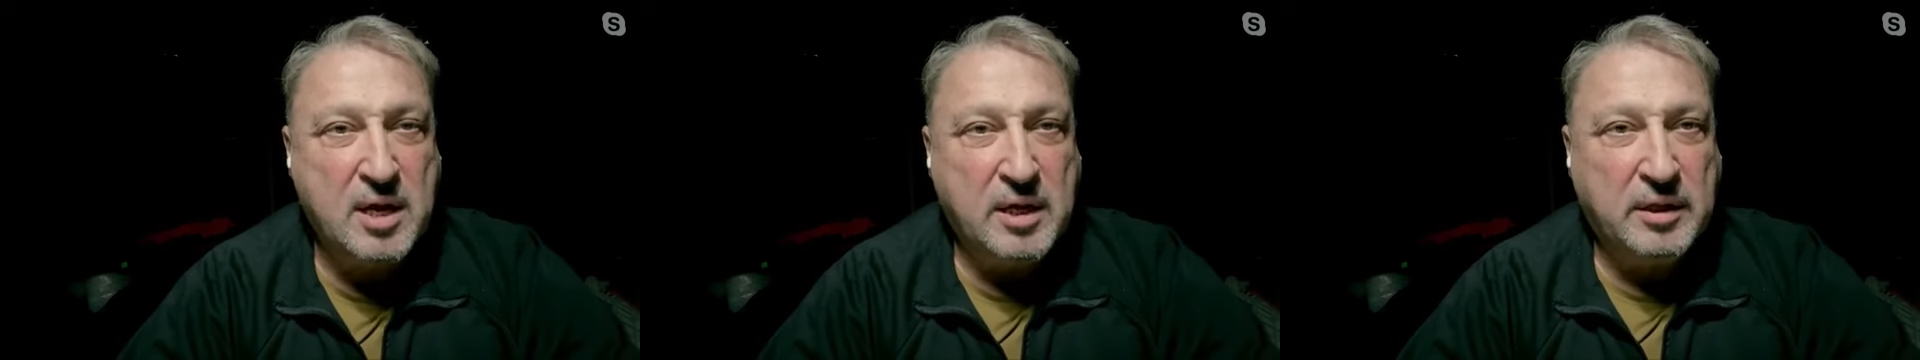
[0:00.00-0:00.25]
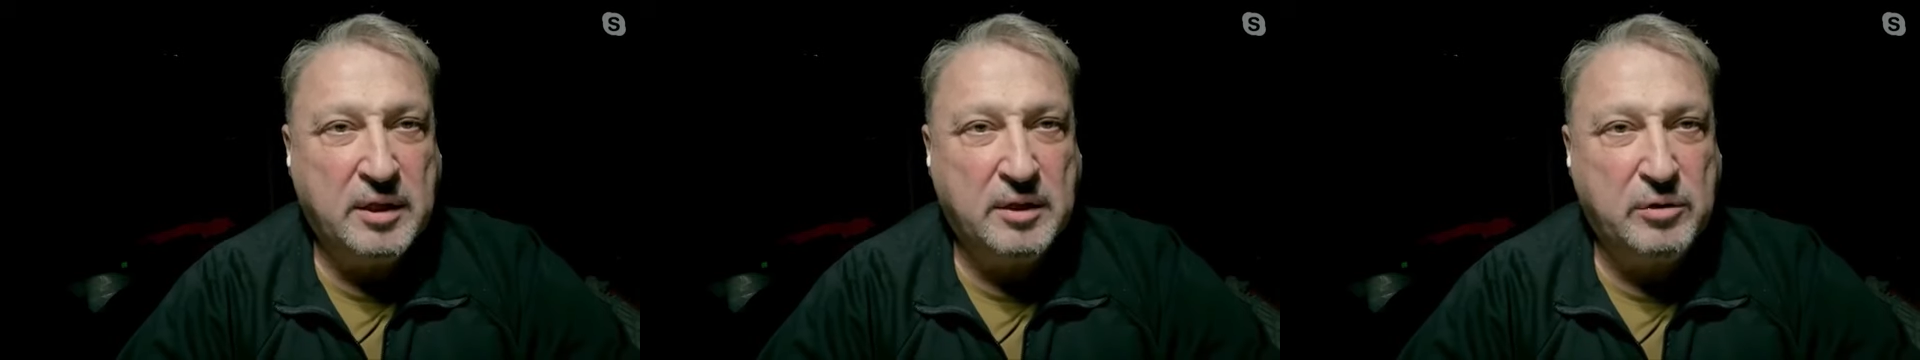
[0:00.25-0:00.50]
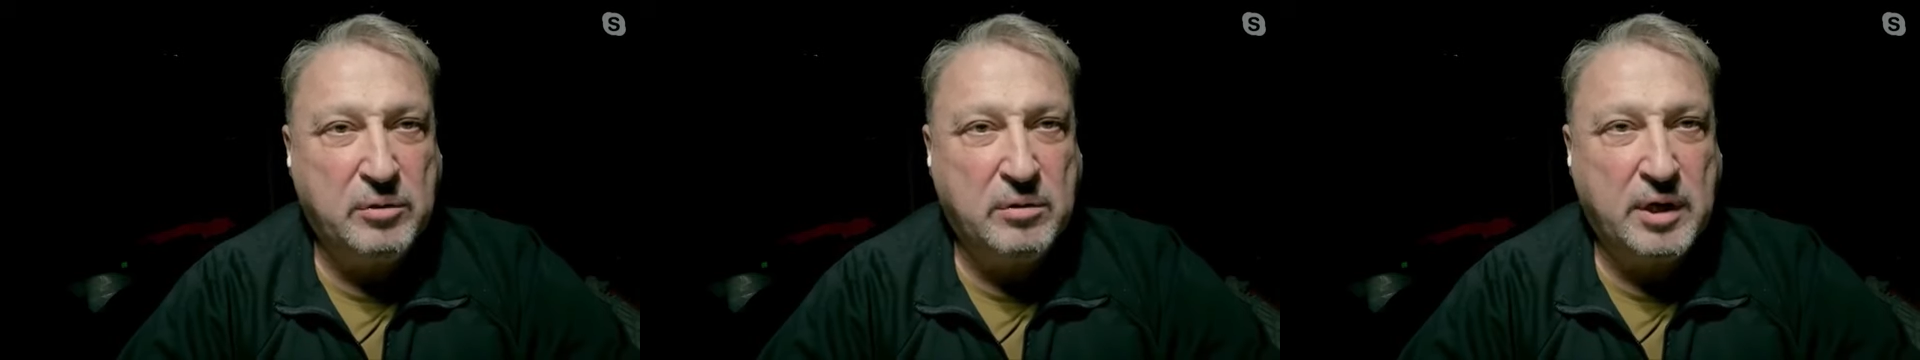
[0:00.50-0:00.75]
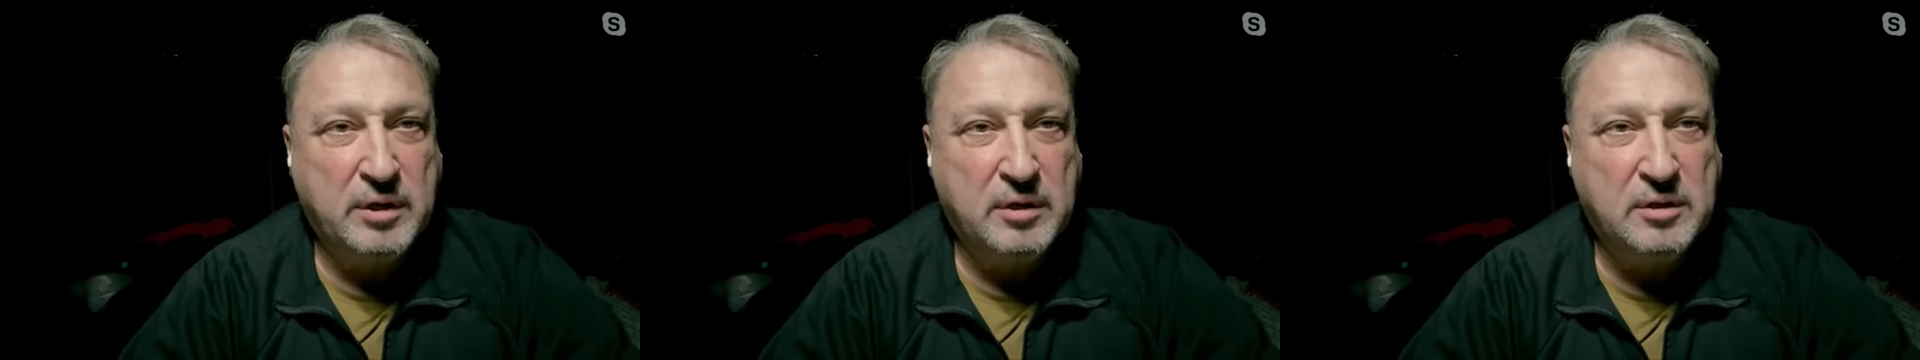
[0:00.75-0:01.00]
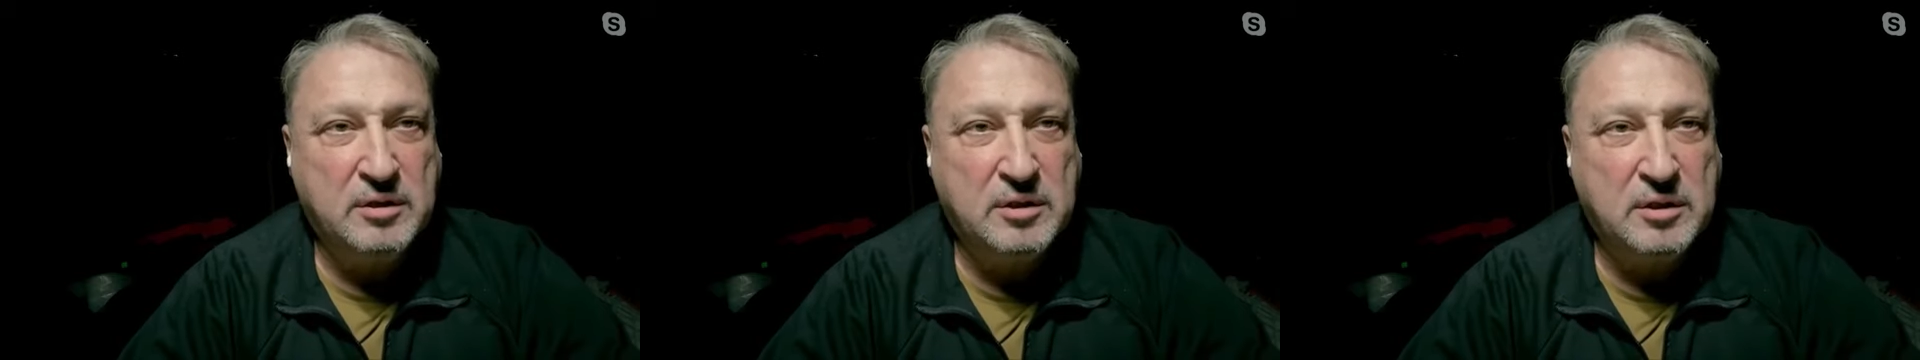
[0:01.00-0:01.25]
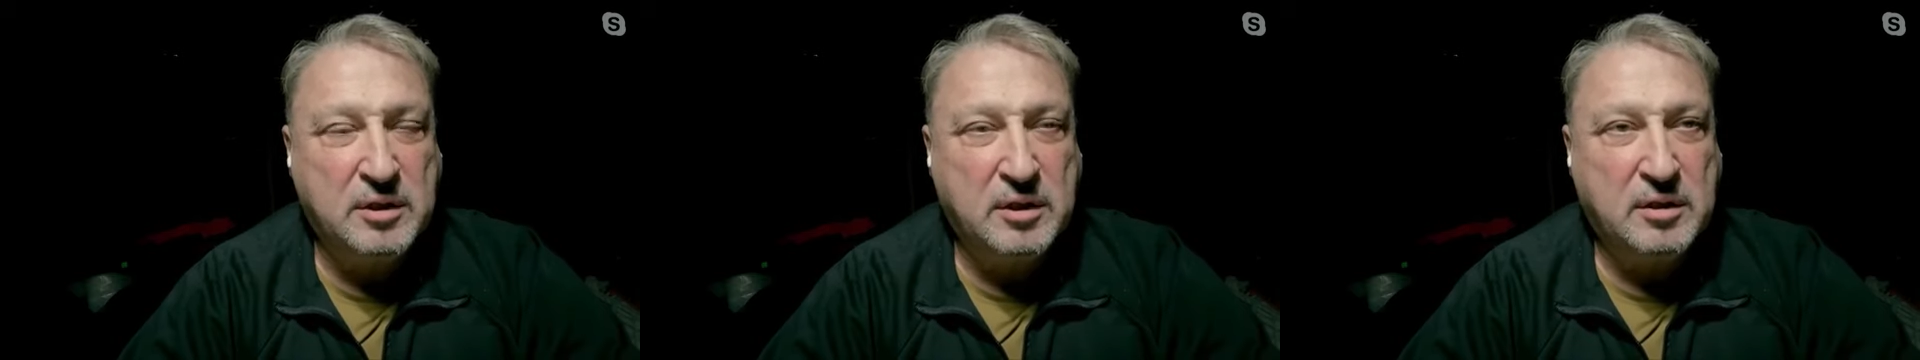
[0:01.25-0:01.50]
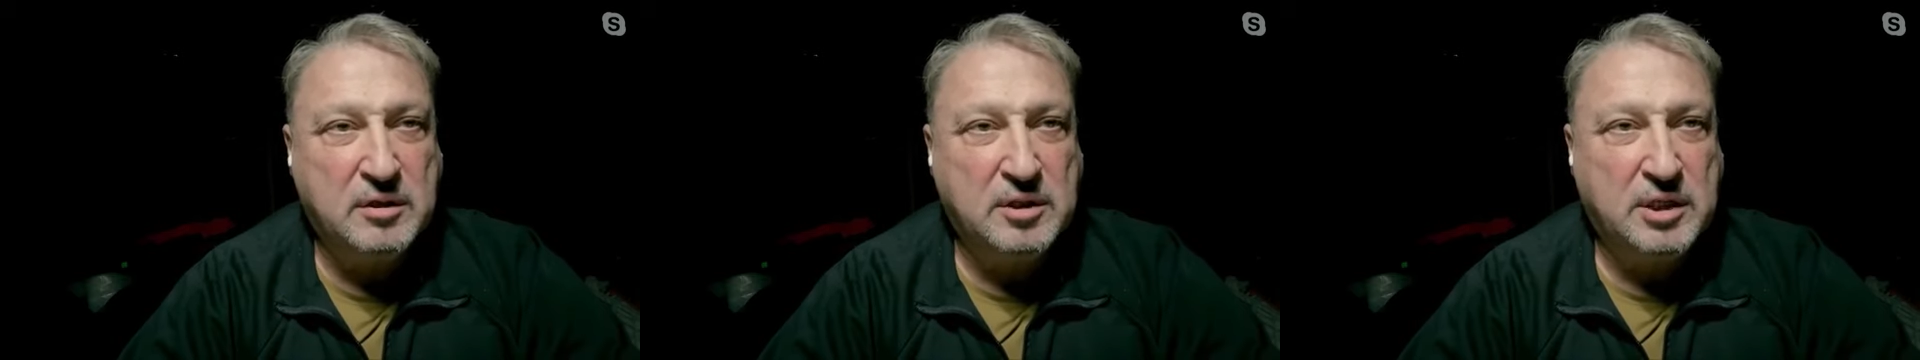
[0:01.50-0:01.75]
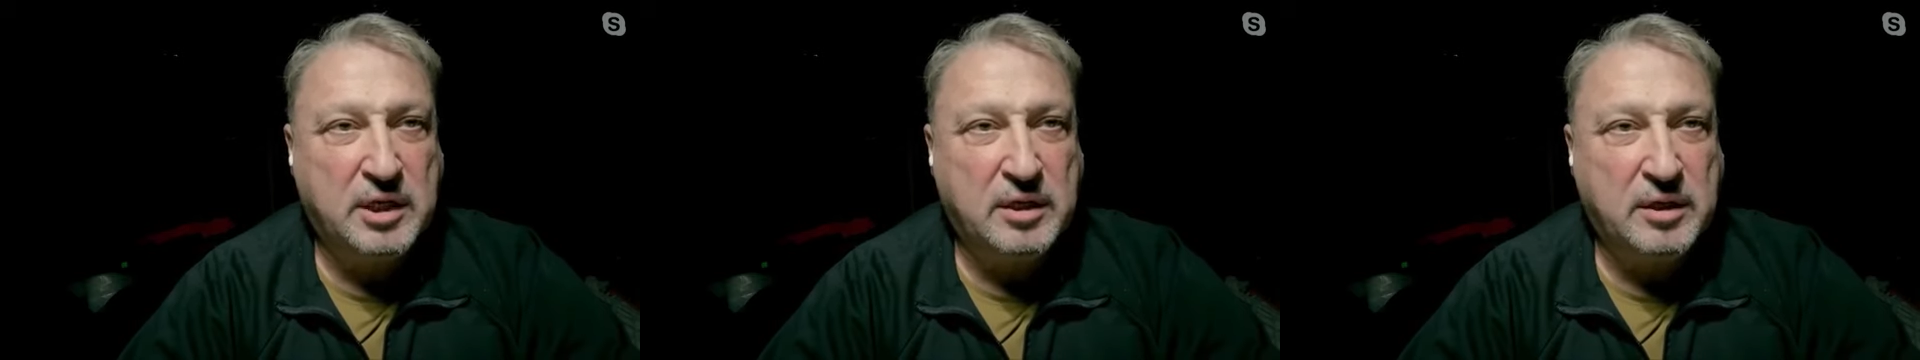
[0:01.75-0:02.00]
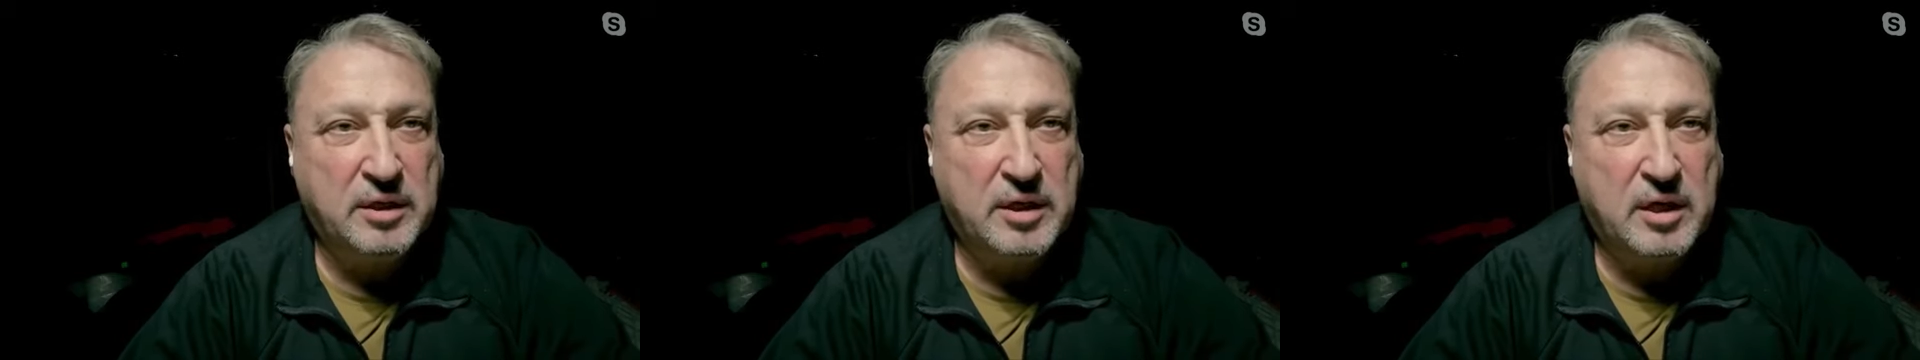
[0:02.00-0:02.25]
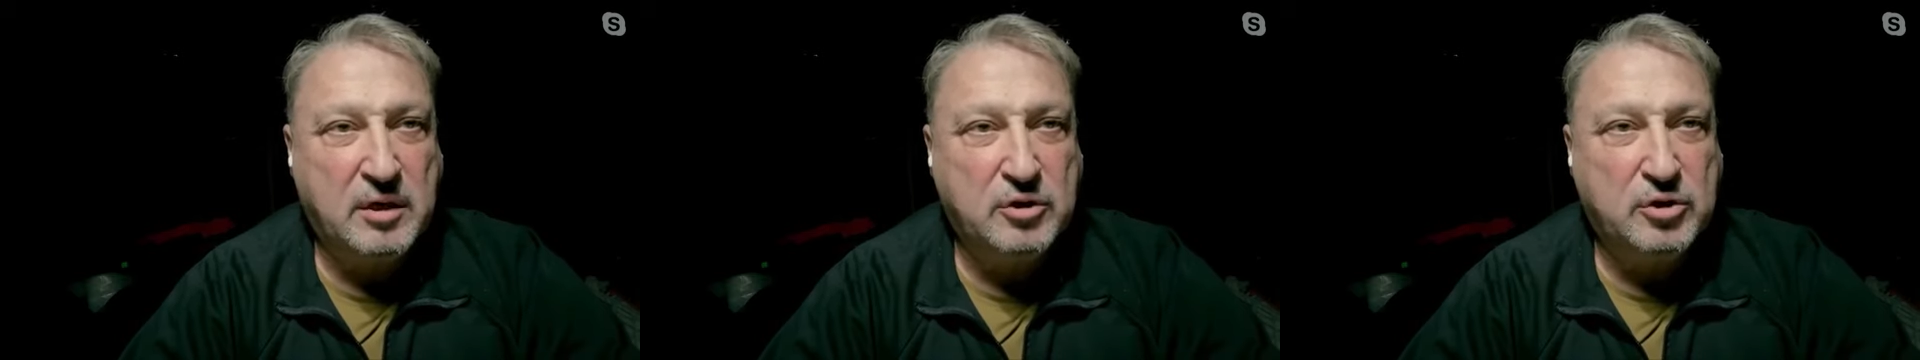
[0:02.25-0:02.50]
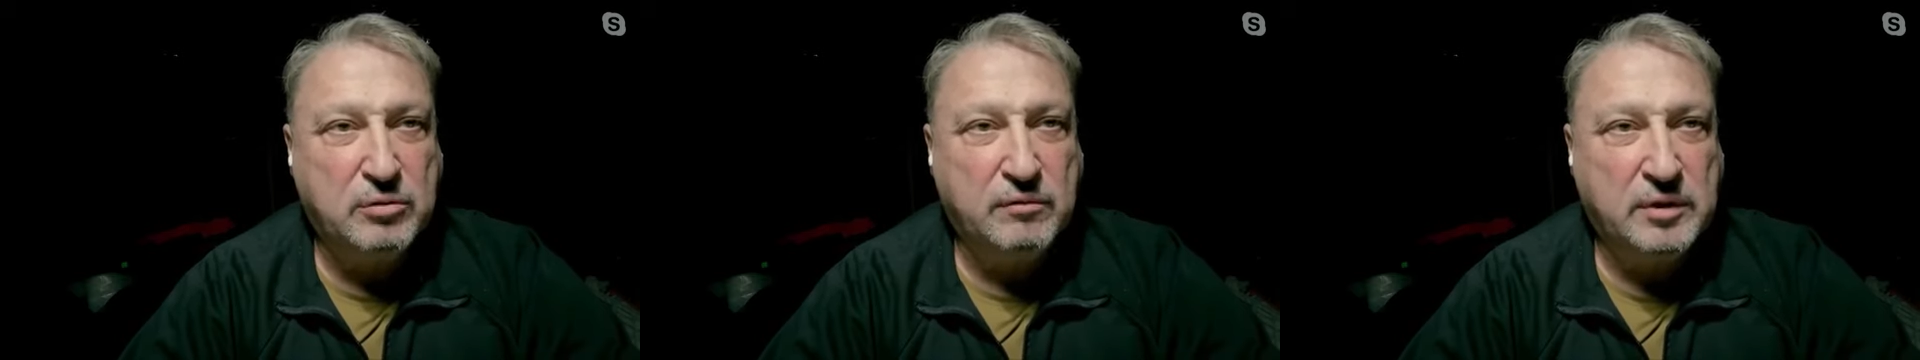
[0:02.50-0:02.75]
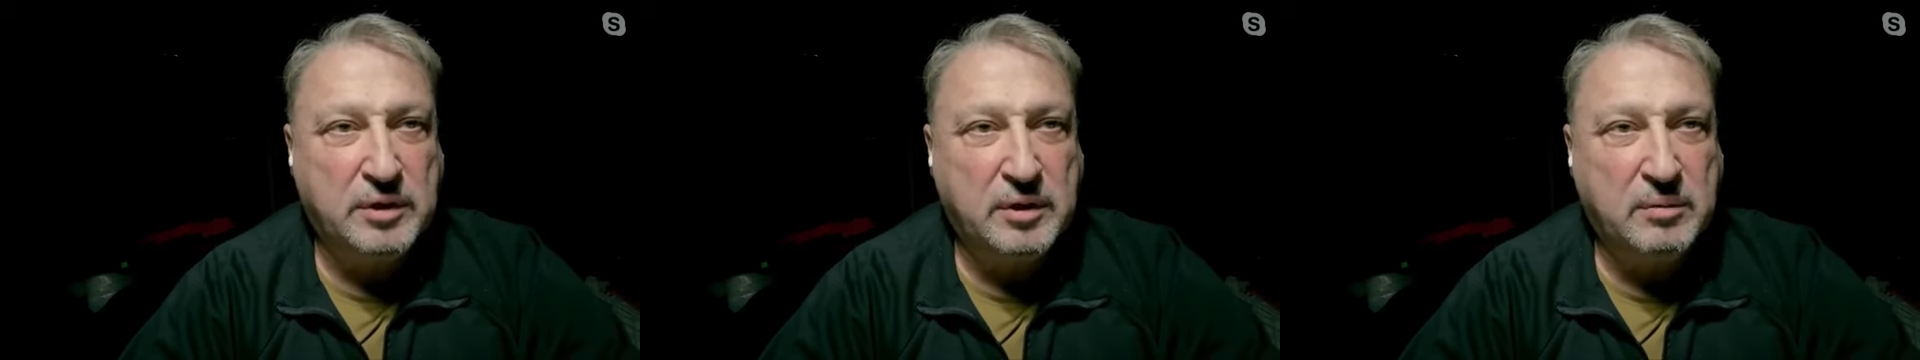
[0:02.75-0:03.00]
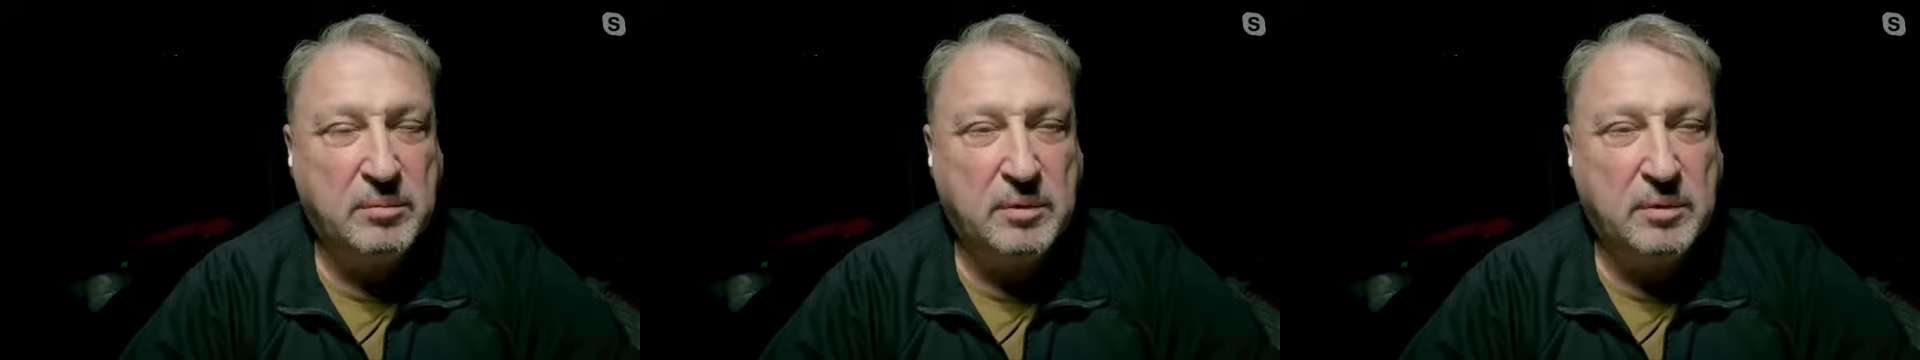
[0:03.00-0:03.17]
that Ukrainians are selling our jewel in